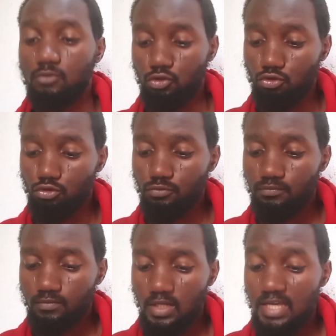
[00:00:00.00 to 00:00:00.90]
euro
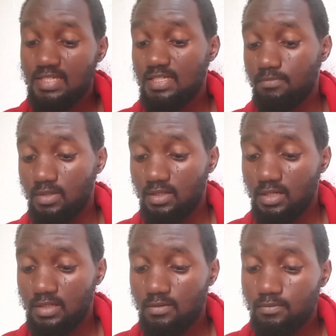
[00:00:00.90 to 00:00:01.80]

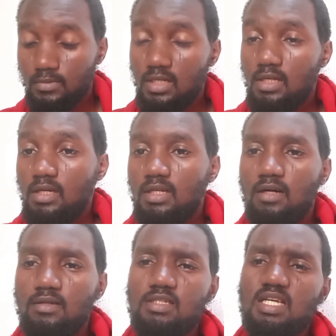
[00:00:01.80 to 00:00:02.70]
estimated.
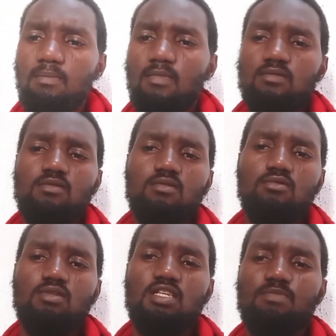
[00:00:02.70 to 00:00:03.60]
Now this amount
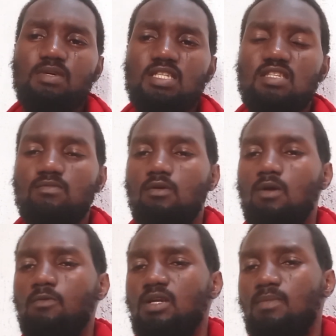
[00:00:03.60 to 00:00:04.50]
looks expensive, but
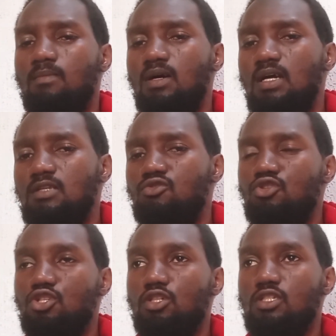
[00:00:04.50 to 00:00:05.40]
when we remember that
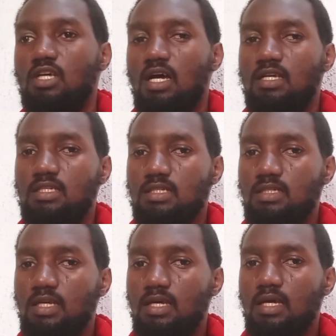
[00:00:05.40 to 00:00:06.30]
tuition is
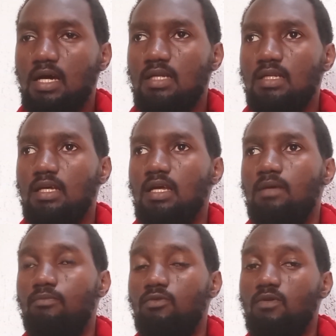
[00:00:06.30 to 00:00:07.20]
there and the
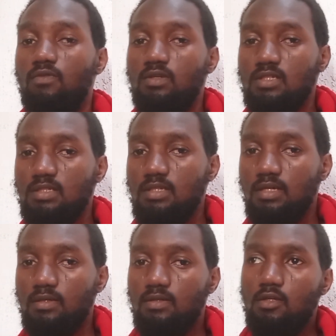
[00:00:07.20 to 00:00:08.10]
employer fund is
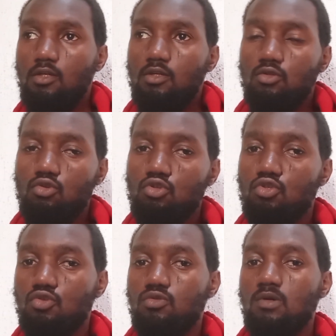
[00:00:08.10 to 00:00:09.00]
there, those
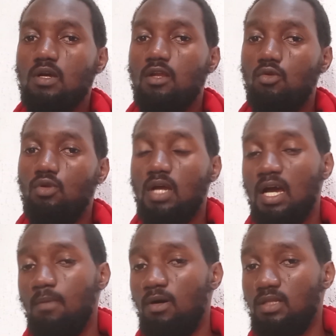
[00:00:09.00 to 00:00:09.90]
two alone
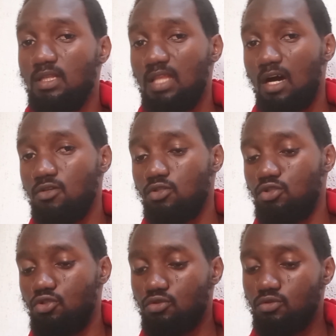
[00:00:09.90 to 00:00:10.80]
are about
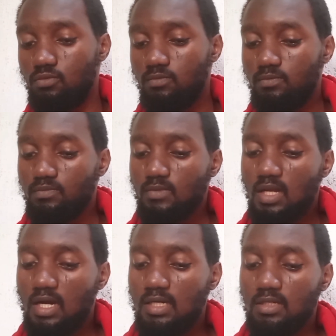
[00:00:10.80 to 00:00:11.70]
€8,000.
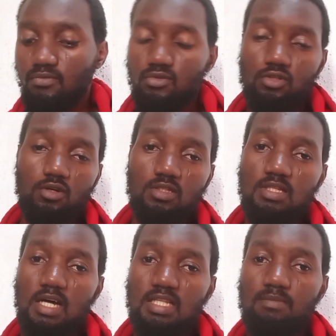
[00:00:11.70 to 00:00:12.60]
And if you deduct
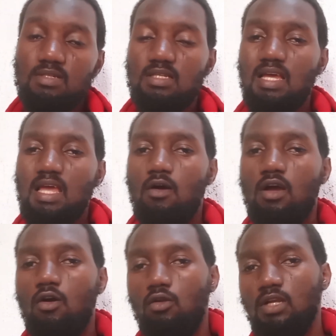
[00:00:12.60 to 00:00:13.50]
that, that means
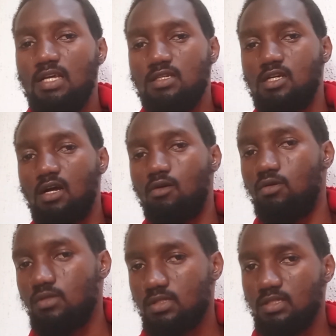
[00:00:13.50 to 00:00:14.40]
all other extra
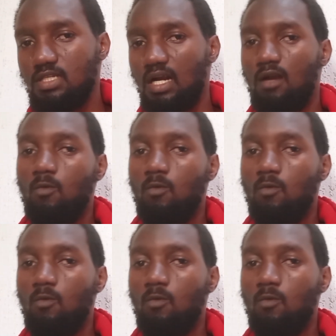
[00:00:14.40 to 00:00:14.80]
costs is around